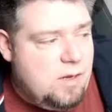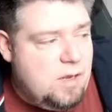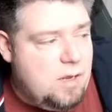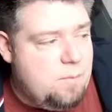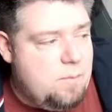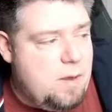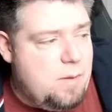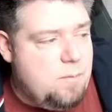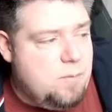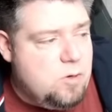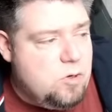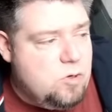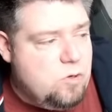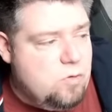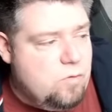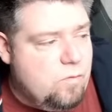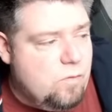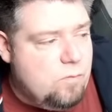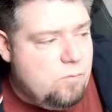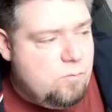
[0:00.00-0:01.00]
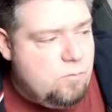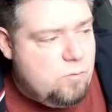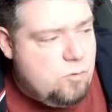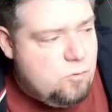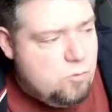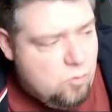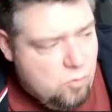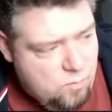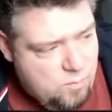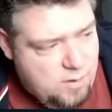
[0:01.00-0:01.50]
It may maneuver
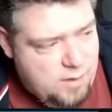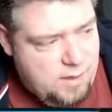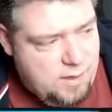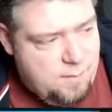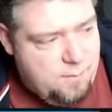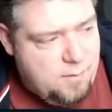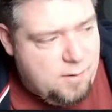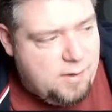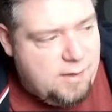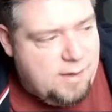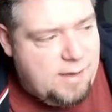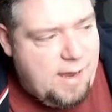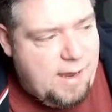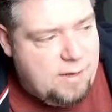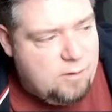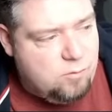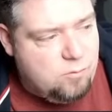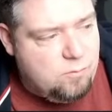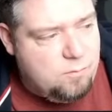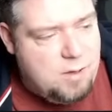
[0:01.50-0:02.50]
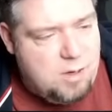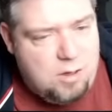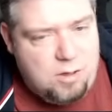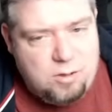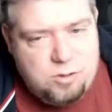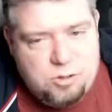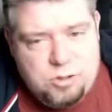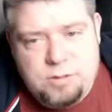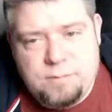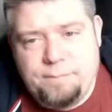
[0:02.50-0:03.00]
normally, but cannot
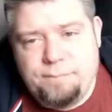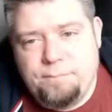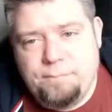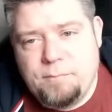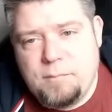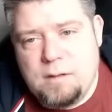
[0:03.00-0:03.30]
march.